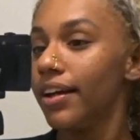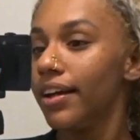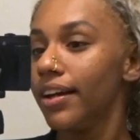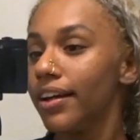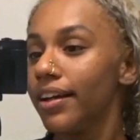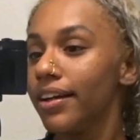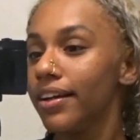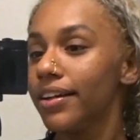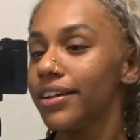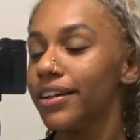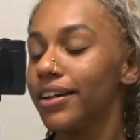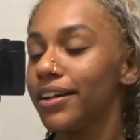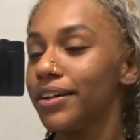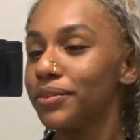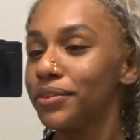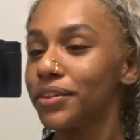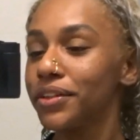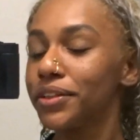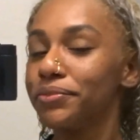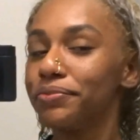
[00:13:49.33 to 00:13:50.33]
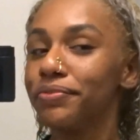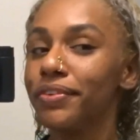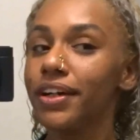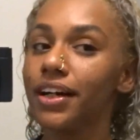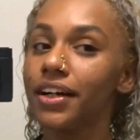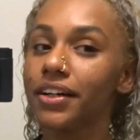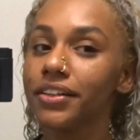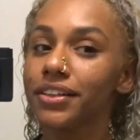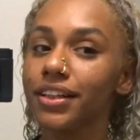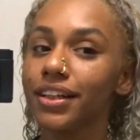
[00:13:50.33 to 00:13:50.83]
Hey y'all, welcome
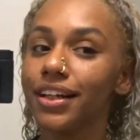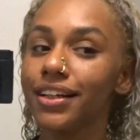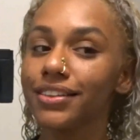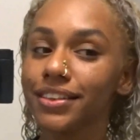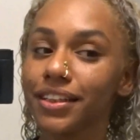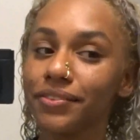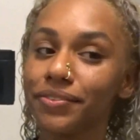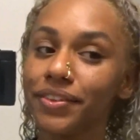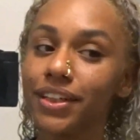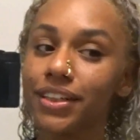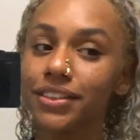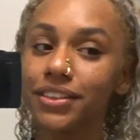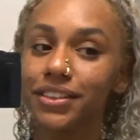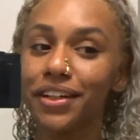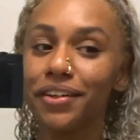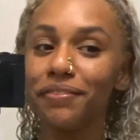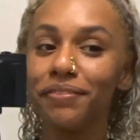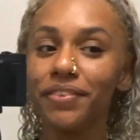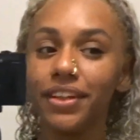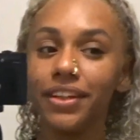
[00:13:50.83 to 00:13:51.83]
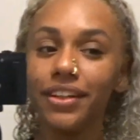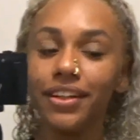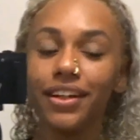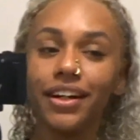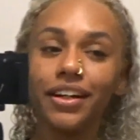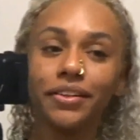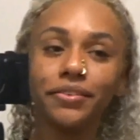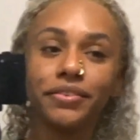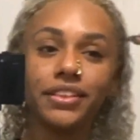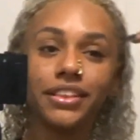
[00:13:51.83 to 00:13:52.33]
back. The last time y'all saw me,
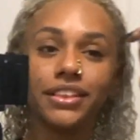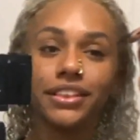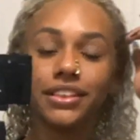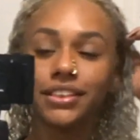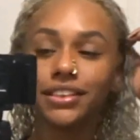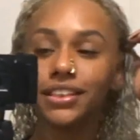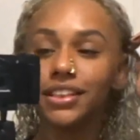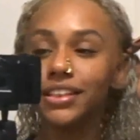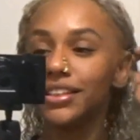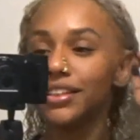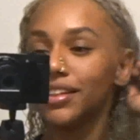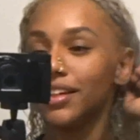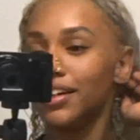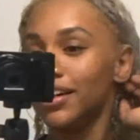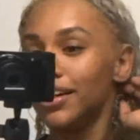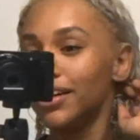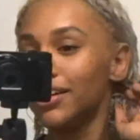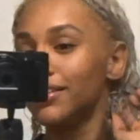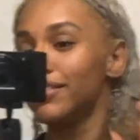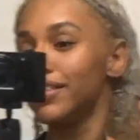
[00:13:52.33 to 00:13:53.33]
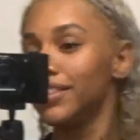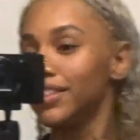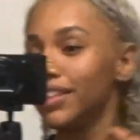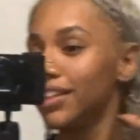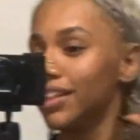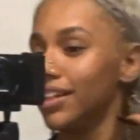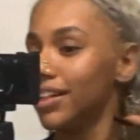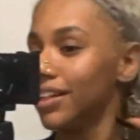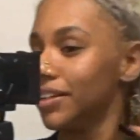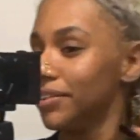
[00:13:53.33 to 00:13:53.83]
I was in the car
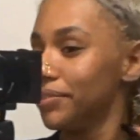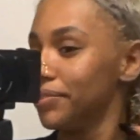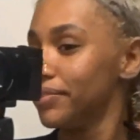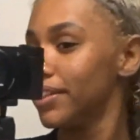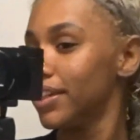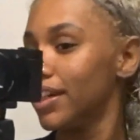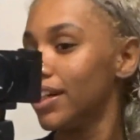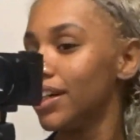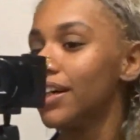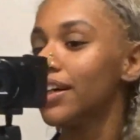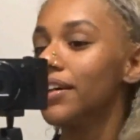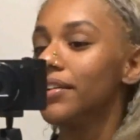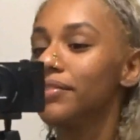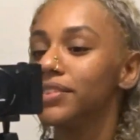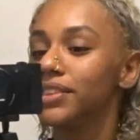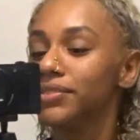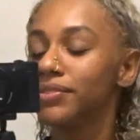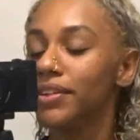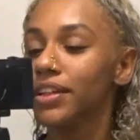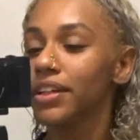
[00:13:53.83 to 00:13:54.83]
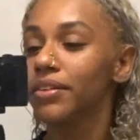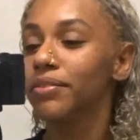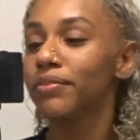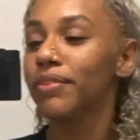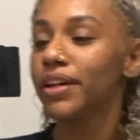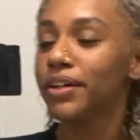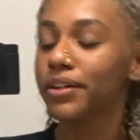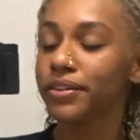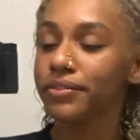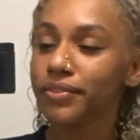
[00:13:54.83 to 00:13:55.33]
rolling up, smoking with my
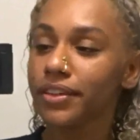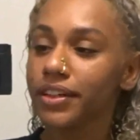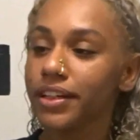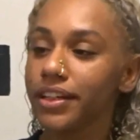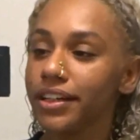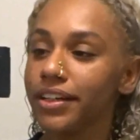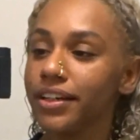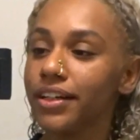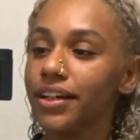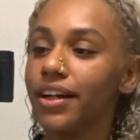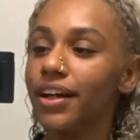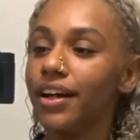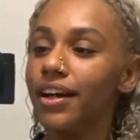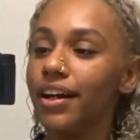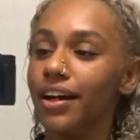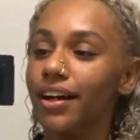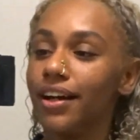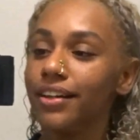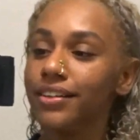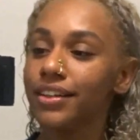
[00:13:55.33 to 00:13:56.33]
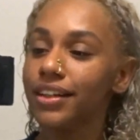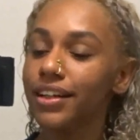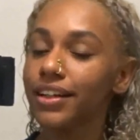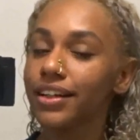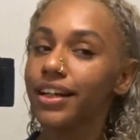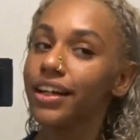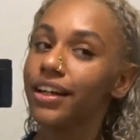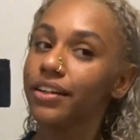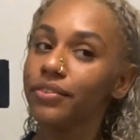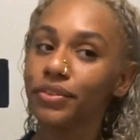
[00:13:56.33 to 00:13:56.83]
homeboy. And then I
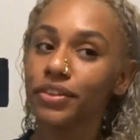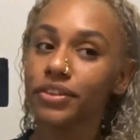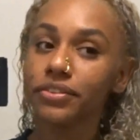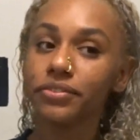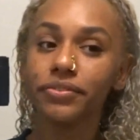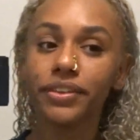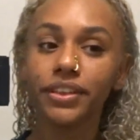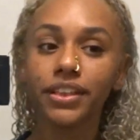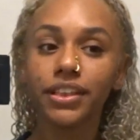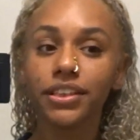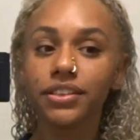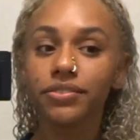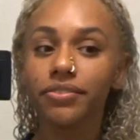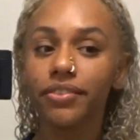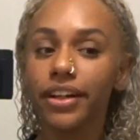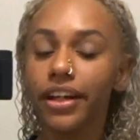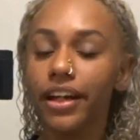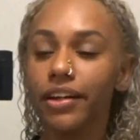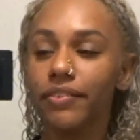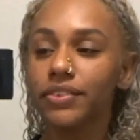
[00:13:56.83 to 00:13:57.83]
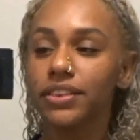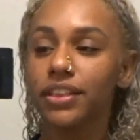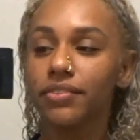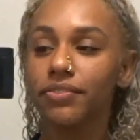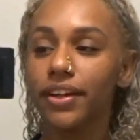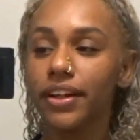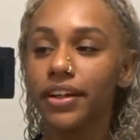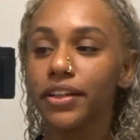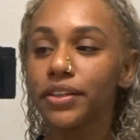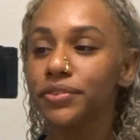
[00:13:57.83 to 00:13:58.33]
came home because my Amazon
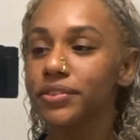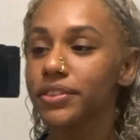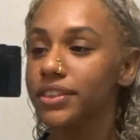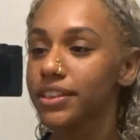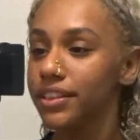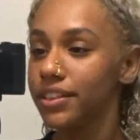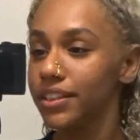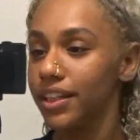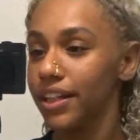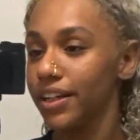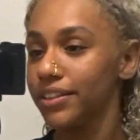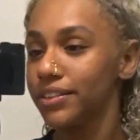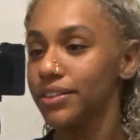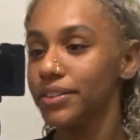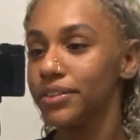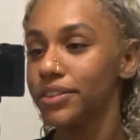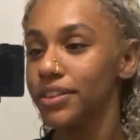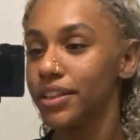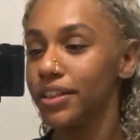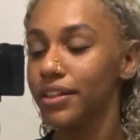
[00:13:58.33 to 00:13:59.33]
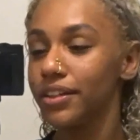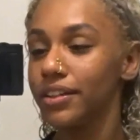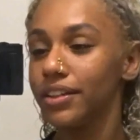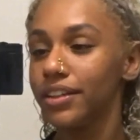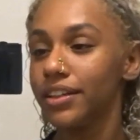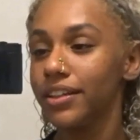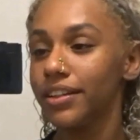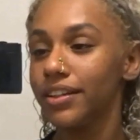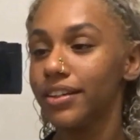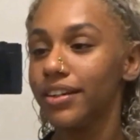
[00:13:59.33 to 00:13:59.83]
package was here, like I told y'all
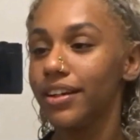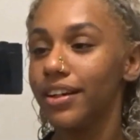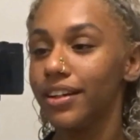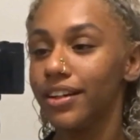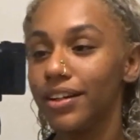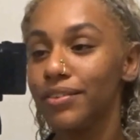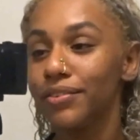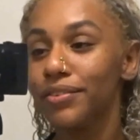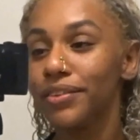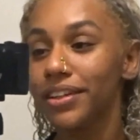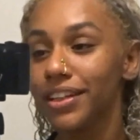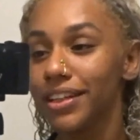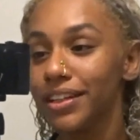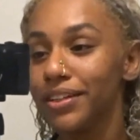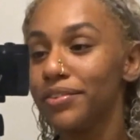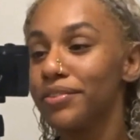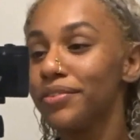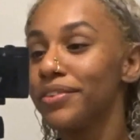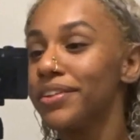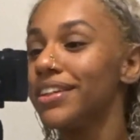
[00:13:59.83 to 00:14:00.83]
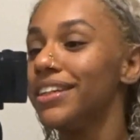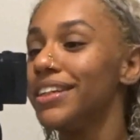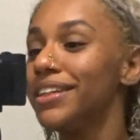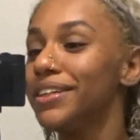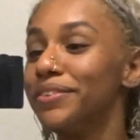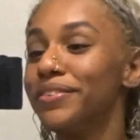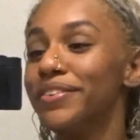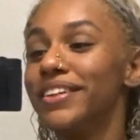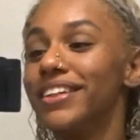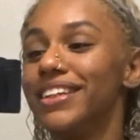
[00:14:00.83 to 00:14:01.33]
earlier, and I
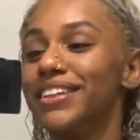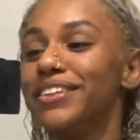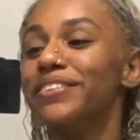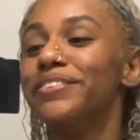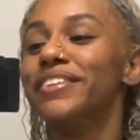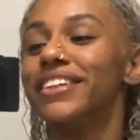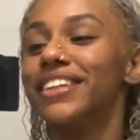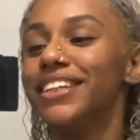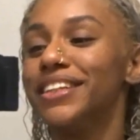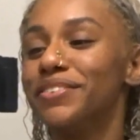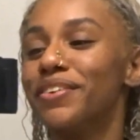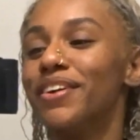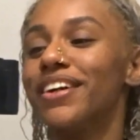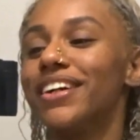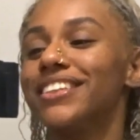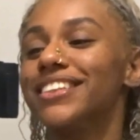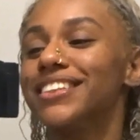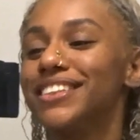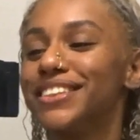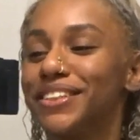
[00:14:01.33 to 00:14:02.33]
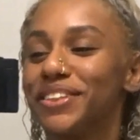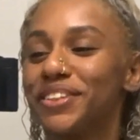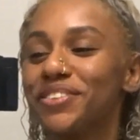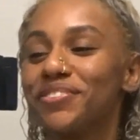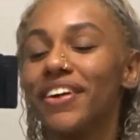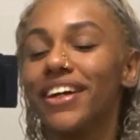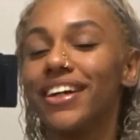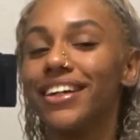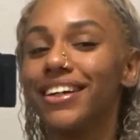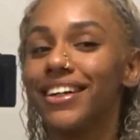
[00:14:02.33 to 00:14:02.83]
really wanted to tone
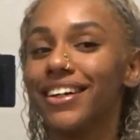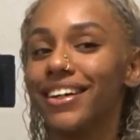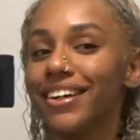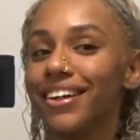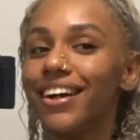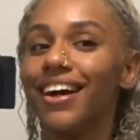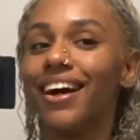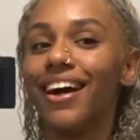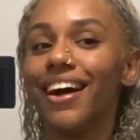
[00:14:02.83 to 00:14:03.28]
my hair.